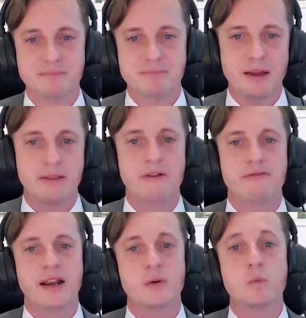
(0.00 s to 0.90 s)
I
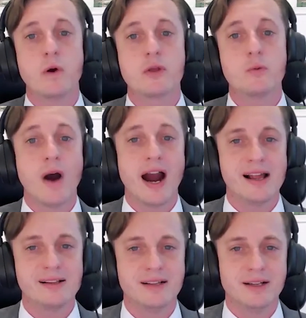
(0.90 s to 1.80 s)
find it
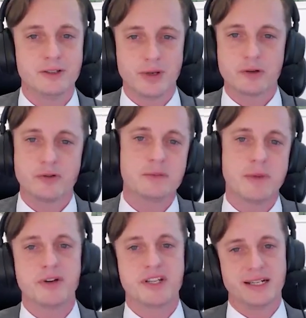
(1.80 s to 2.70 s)
worthwhile to increase
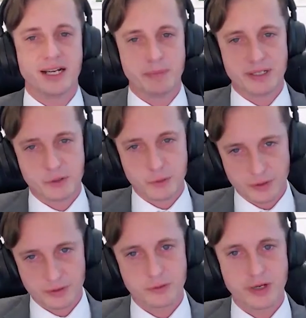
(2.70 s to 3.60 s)
my risk a little bit
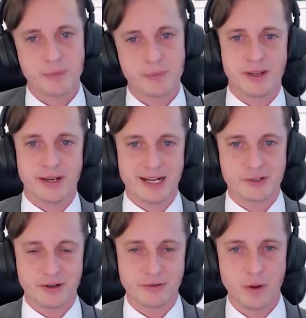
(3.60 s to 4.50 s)
to capture that
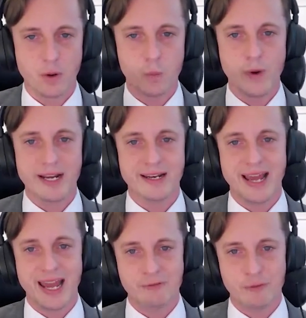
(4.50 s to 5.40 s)
extra
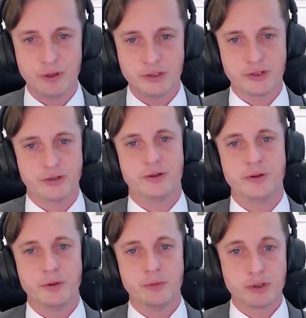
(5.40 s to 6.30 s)
weighted average
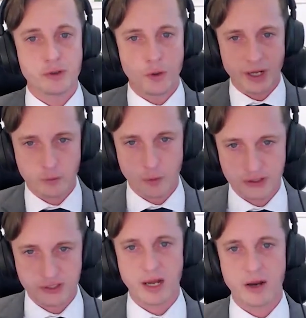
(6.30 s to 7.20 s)
return
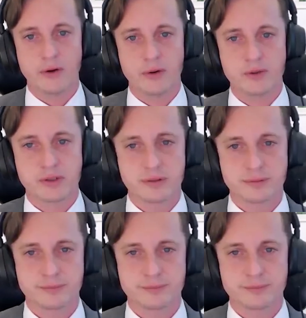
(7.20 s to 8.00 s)
across scenarios.